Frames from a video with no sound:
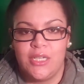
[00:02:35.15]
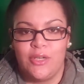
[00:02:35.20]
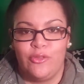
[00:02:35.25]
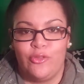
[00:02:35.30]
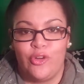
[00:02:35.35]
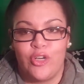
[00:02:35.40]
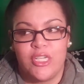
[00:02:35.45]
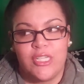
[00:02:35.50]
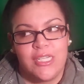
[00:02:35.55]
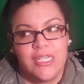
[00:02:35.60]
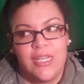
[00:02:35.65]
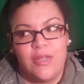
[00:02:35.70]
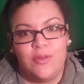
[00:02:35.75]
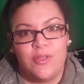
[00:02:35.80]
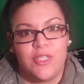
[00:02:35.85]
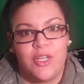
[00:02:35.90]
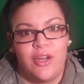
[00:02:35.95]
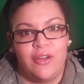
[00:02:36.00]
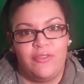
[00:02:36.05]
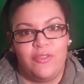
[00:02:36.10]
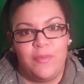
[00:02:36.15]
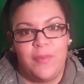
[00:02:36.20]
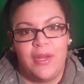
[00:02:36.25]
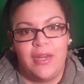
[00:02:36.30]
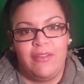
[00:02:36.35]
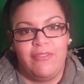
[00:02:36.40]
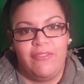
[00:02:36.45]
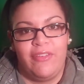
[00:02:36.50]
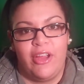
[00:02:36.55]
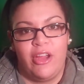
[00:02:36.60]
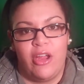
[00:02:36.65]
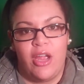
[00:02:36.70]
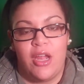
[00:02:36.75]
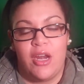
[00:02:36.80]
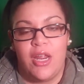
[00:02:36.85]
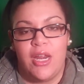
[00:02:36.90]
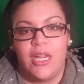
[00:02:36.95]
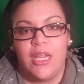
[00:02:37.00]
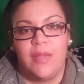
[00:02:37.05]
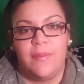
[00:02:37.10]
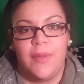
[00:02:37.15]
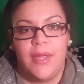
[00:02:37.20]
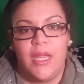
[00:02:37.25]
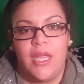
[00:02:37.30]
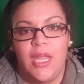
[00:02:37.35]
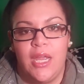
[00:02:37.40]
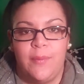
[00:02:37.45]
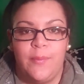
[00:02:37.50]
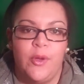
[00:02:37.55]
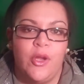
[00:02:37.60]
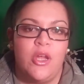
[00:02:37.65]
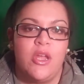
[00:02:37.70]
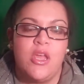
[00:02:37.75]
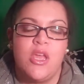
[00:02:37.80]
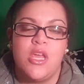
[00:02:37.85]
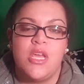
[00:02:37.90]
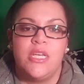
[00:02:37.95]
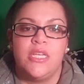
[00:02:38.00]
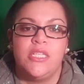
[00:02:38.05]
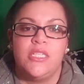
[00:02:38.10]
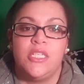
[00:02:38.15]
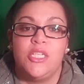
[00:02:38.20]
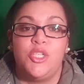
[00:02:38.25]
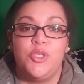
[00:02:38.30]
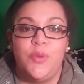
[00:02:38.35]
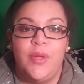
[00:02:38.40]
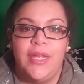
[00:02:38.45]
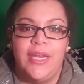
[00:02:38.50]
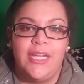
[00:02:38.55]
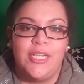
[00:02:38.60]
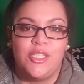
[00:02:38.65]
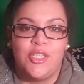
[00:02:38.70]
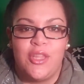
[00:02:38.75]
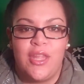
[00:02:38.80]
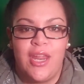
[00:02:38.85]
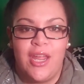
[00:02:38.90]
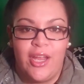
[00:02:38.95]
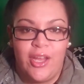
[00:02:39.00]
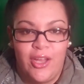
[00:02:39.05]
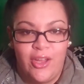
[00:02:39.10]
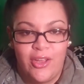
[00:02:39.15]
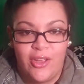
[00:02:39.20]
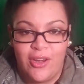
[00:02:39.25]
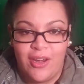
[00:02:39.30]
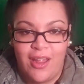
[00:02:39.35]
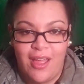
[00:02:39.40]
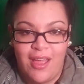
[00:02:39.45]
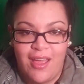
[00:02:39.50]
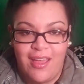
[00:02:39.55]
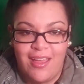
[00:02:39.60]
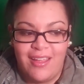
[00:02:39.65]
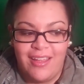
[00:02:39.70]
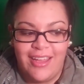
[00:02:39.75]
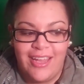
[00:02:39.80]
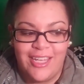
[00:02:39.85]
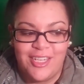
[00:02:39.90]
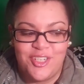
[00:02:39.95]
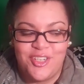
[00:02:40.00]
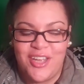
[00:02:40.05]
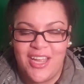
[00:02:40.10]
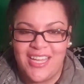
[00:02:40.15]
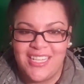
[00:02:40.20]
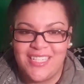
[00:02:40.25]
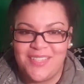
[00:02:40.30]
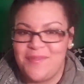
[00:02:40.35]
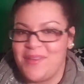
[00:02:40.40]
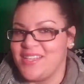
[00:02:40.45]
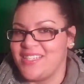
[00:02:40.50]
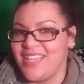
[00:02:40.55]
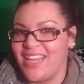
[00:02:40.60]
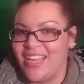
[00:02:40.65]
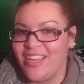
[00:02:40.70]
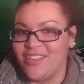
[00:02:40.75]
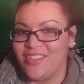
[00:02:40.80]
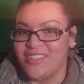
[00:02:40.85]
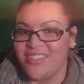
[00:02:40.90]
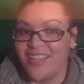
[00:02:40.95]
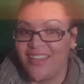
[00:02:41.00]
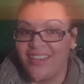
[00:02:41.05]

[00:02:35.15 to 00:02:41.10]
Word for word: Unfortunately, it was hard for me to figure out how to get my camera situated so that I could uh, get you guys the best angles